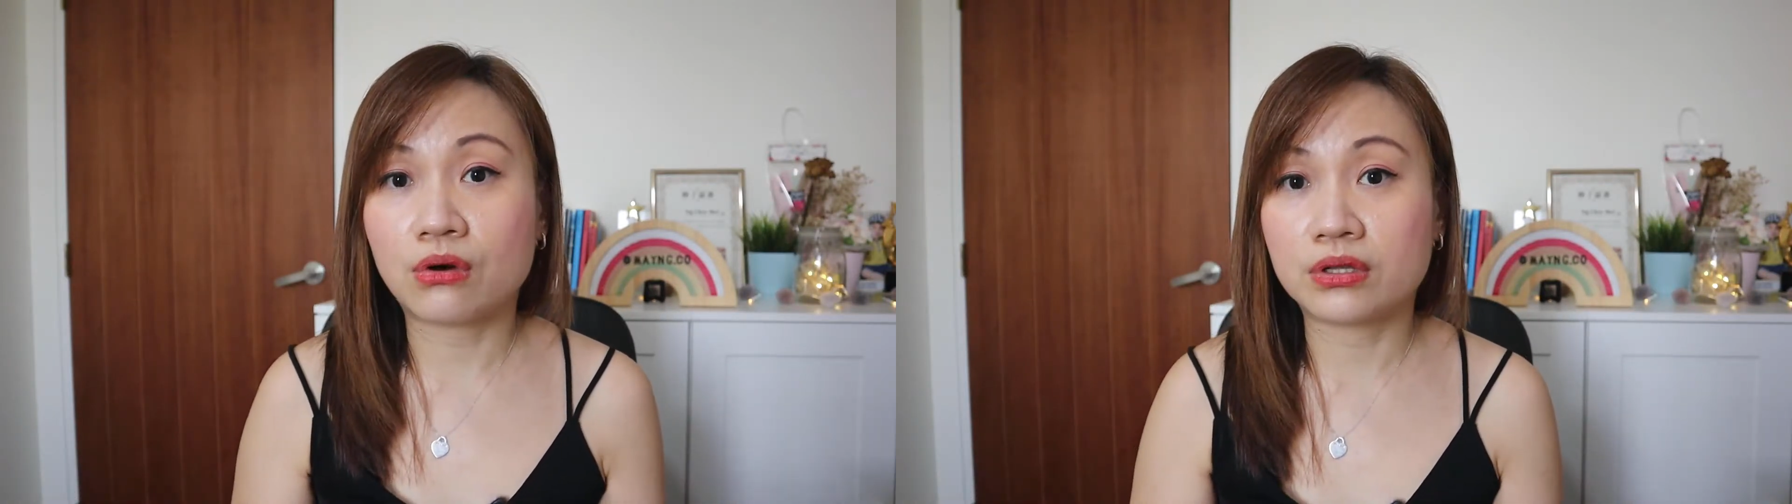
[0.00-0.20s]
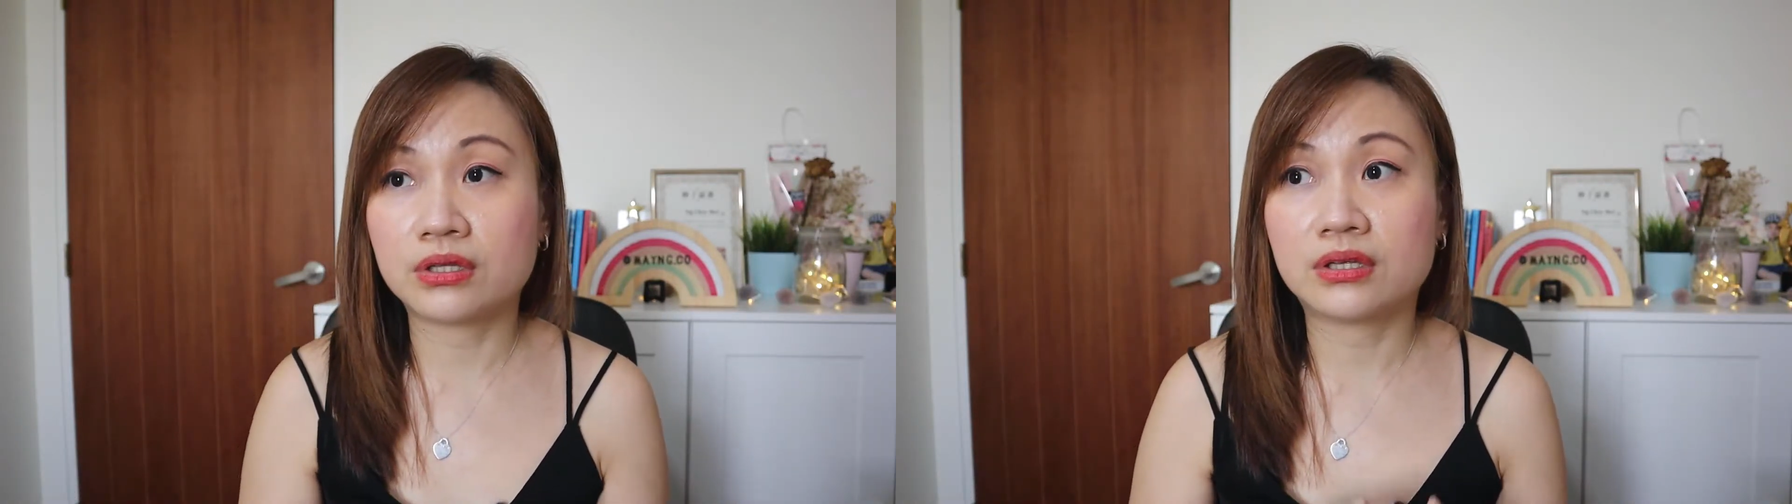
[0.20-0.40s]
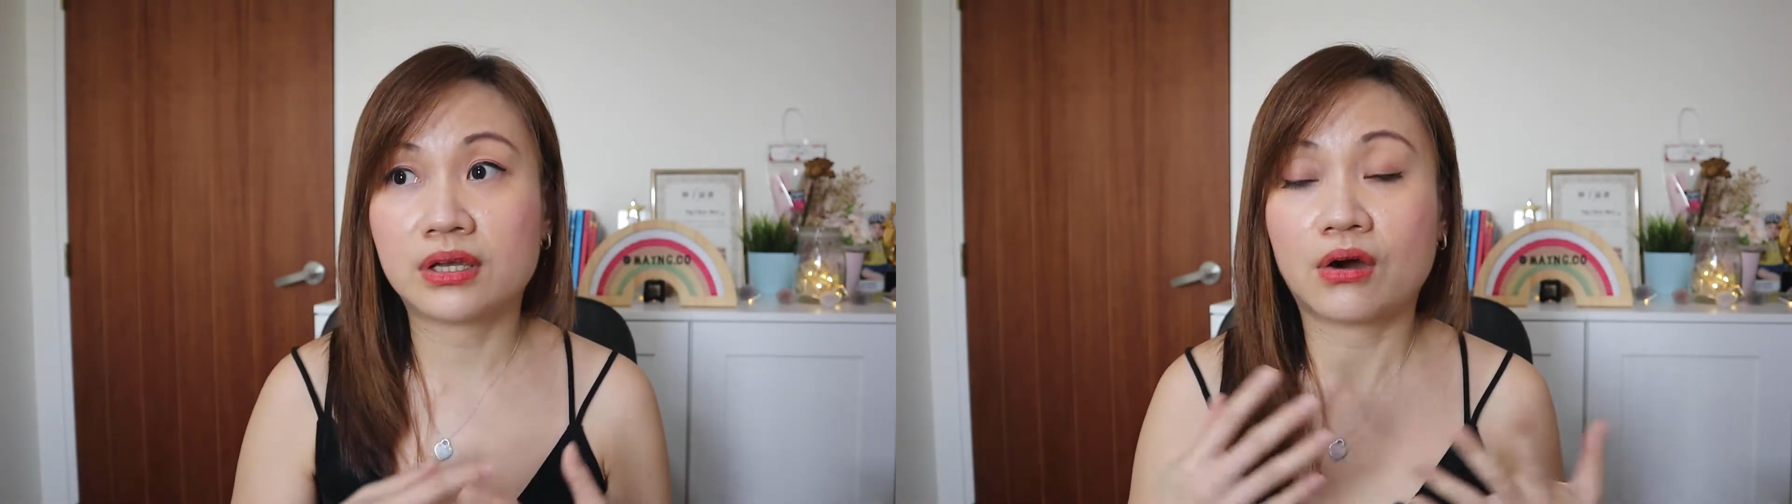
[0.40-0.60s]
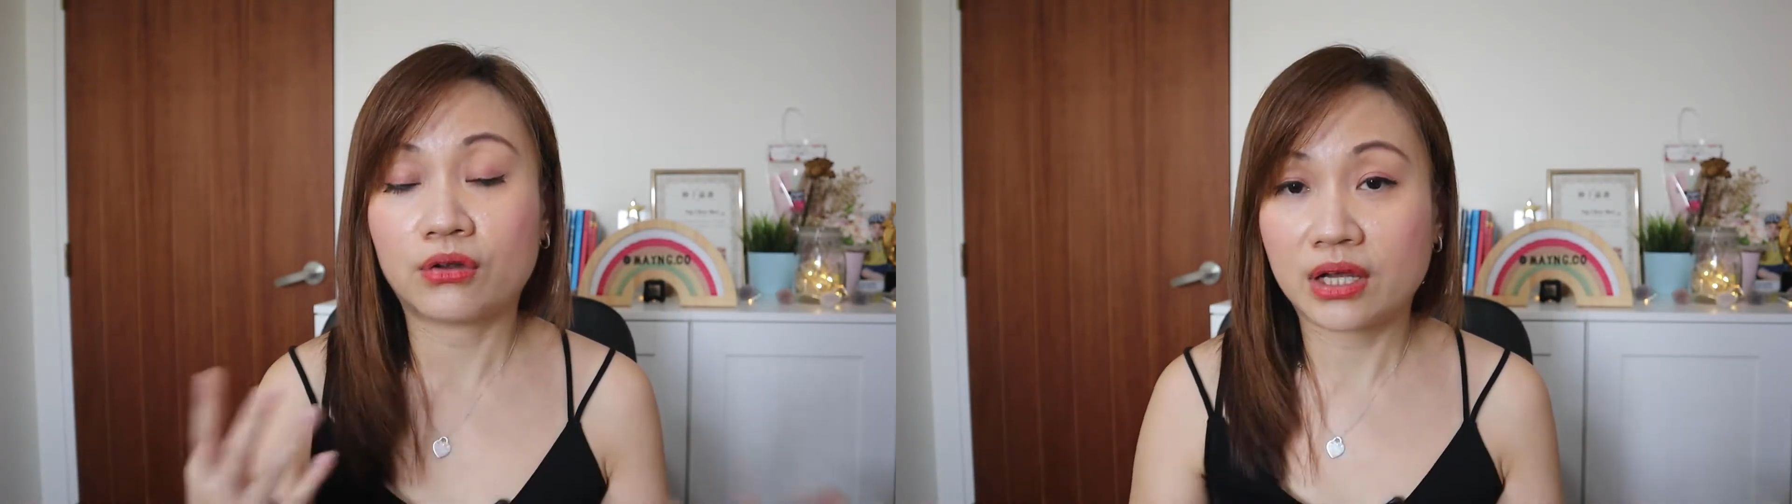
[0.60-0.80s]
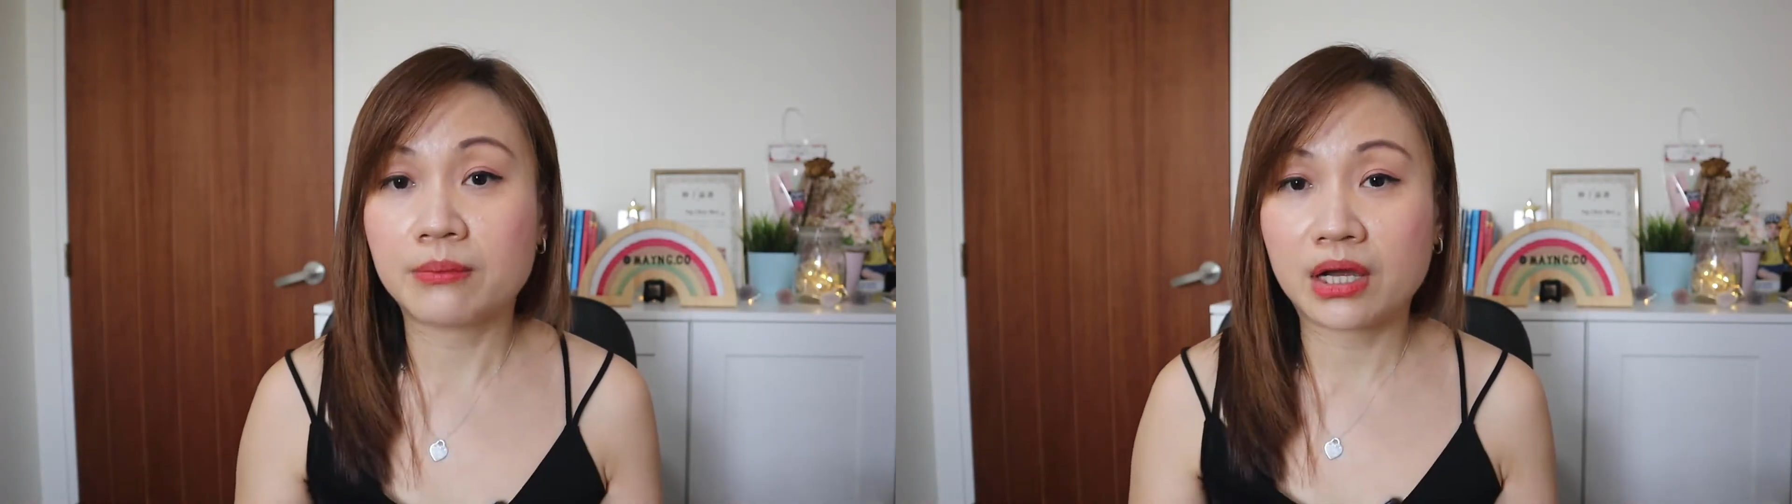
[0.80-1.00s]
on the
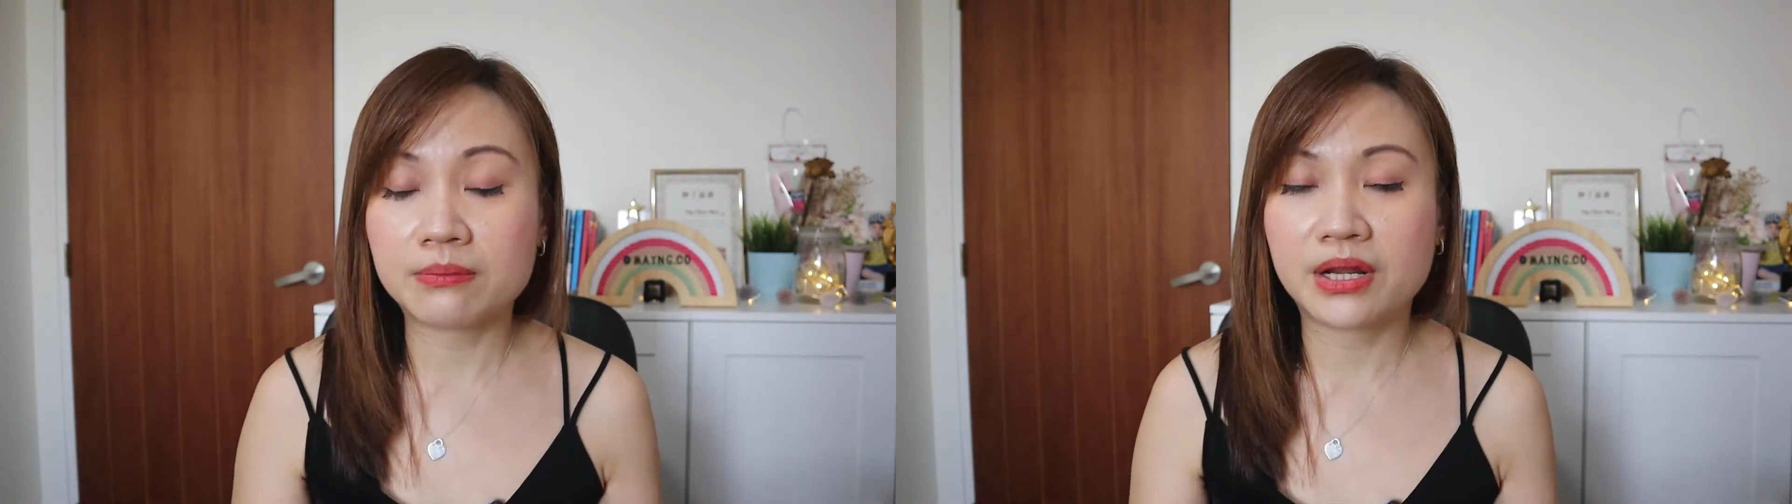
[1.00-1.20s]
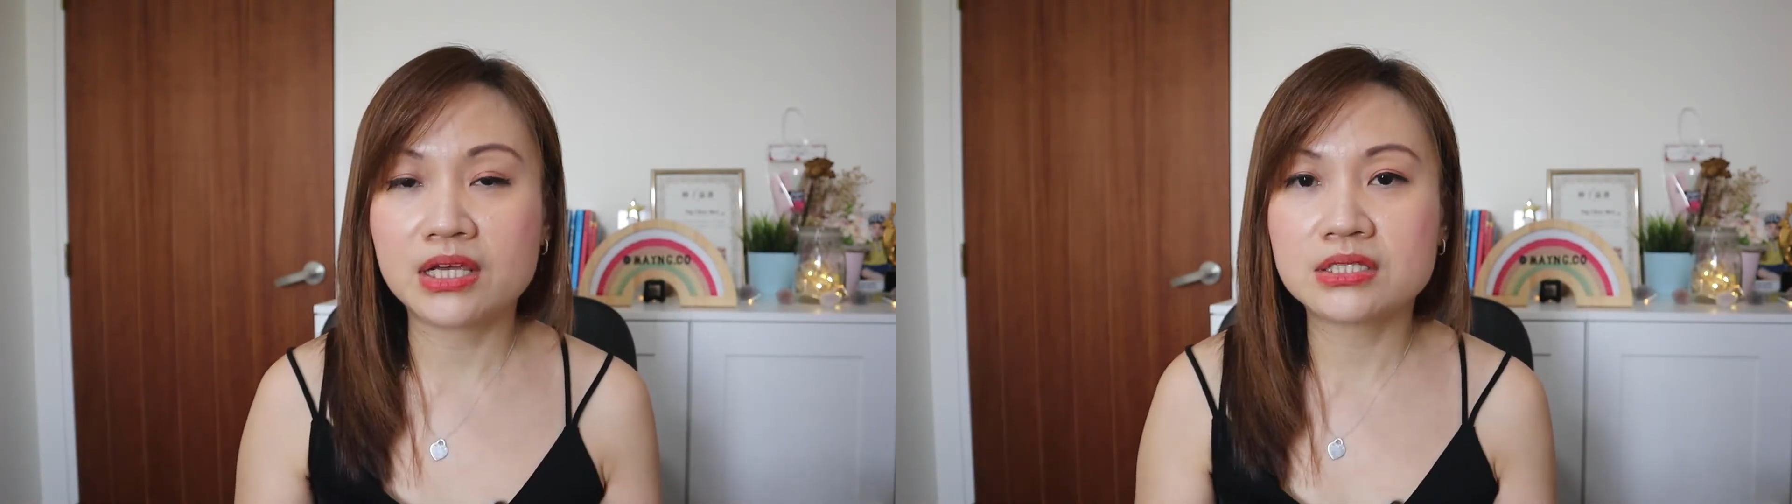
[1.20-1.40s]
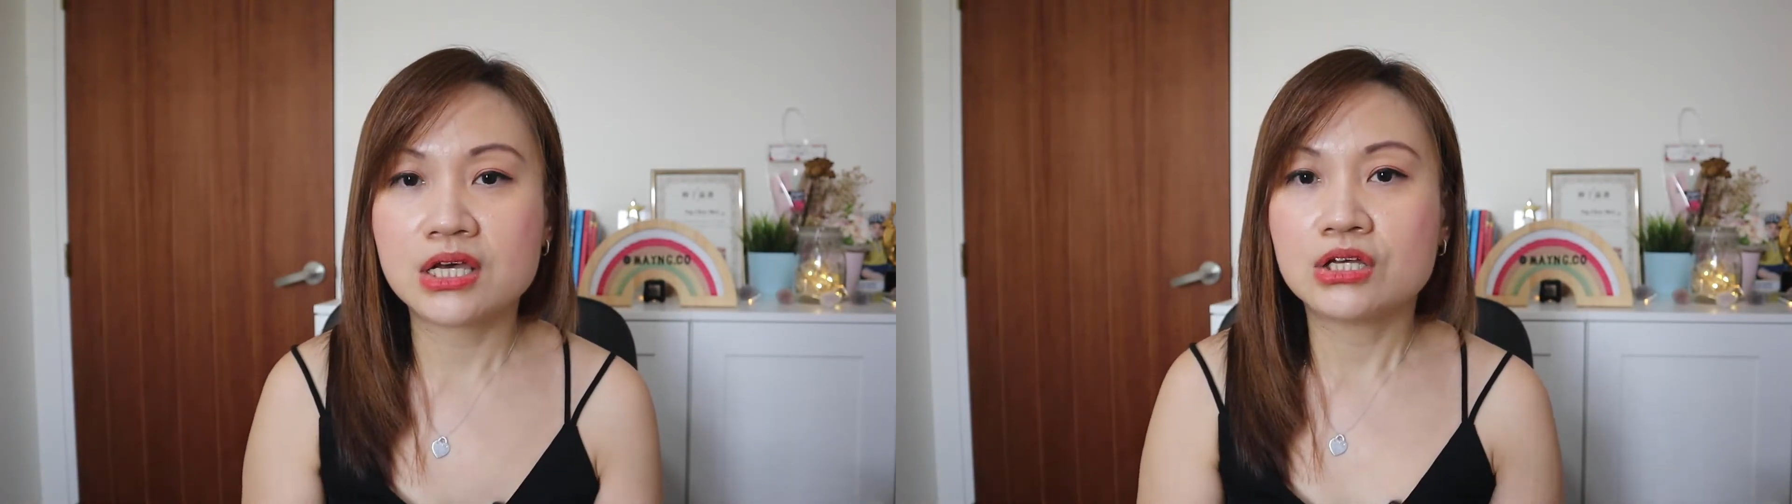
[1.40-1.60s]
online marketplace.